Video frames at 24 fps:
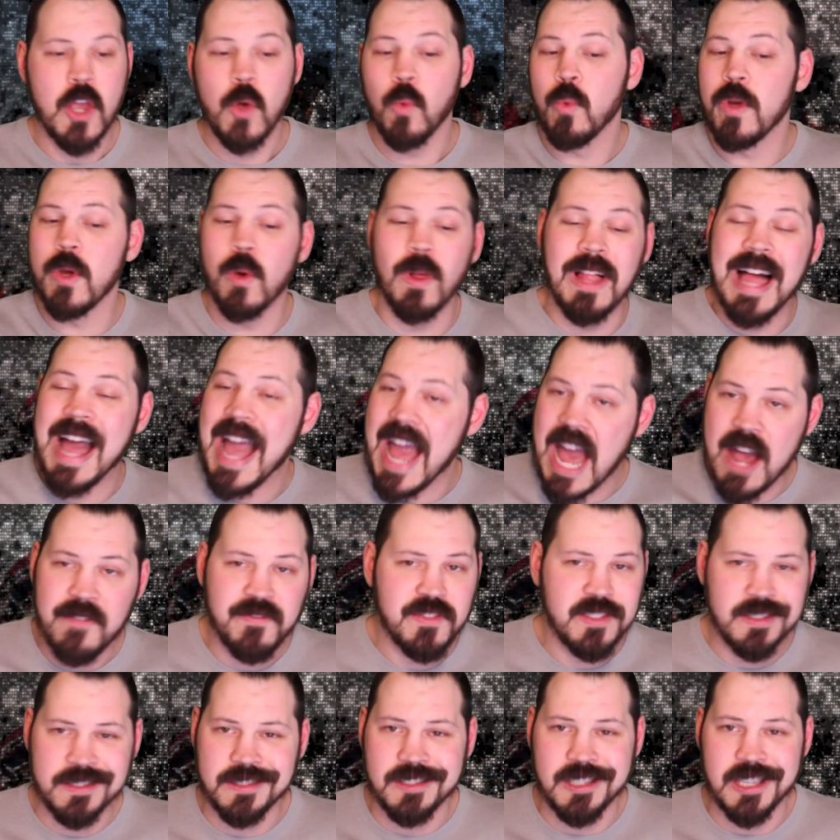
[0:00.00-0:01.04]
We will have
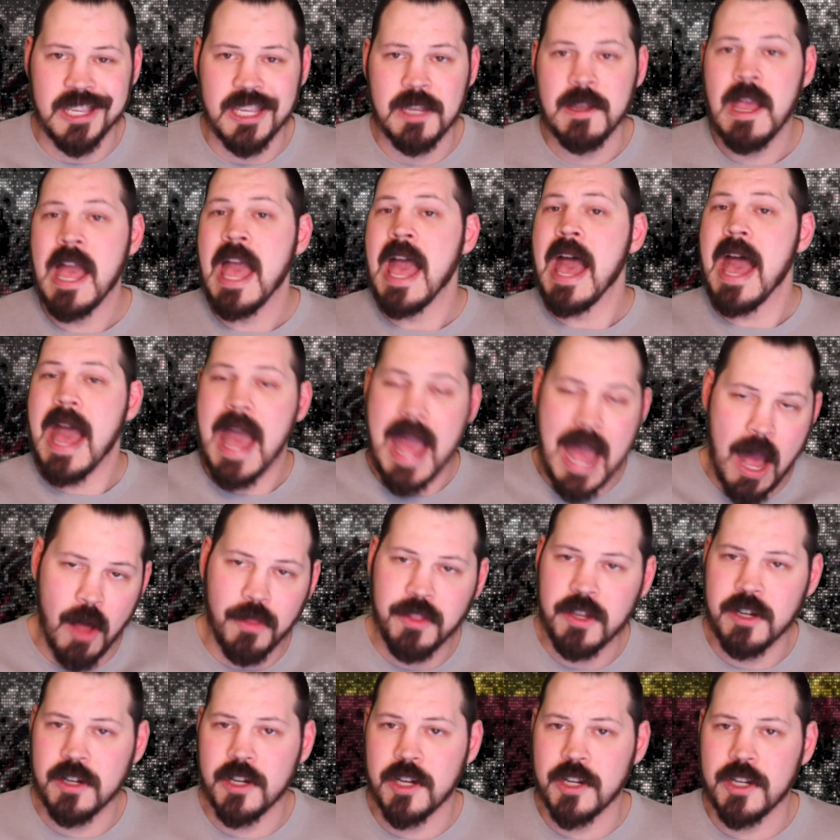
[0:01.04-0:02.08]
to see how
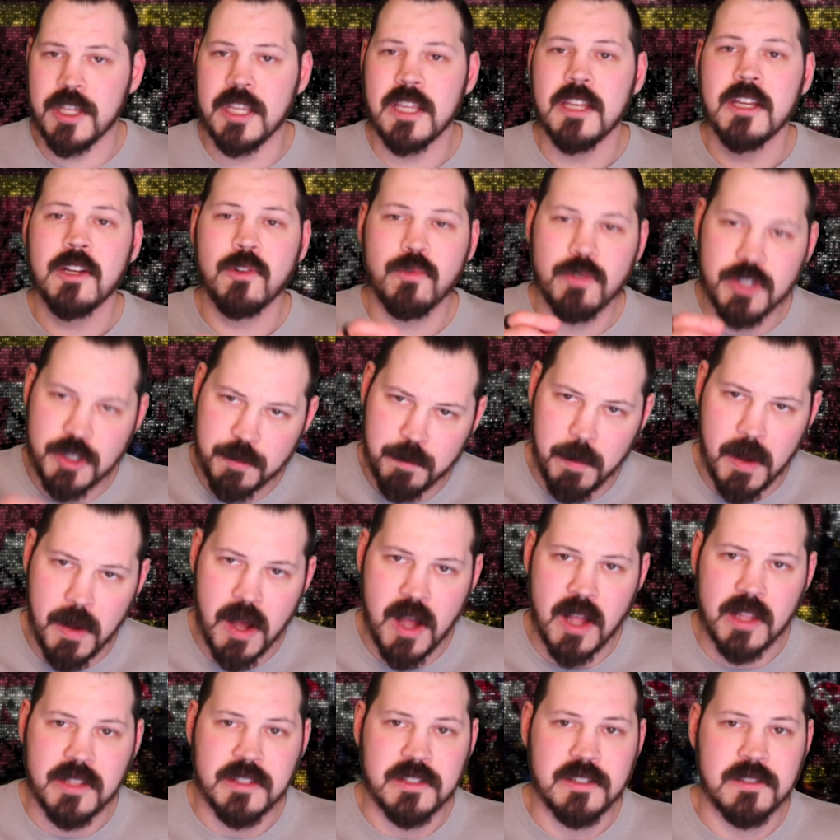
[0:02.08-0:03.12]
the hoodie
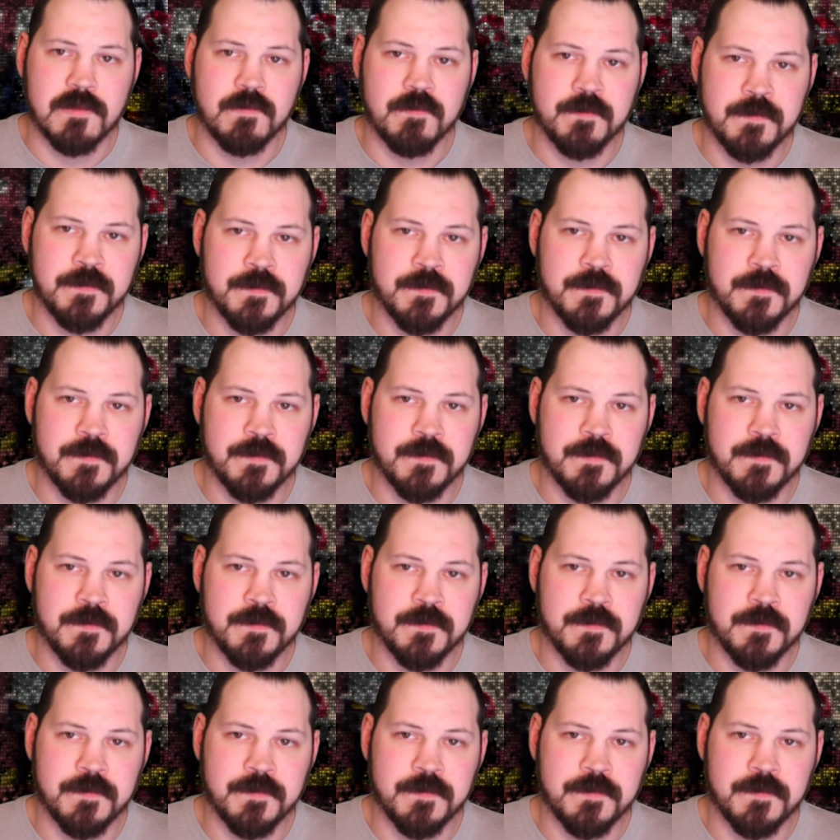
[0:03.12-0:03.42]
responds.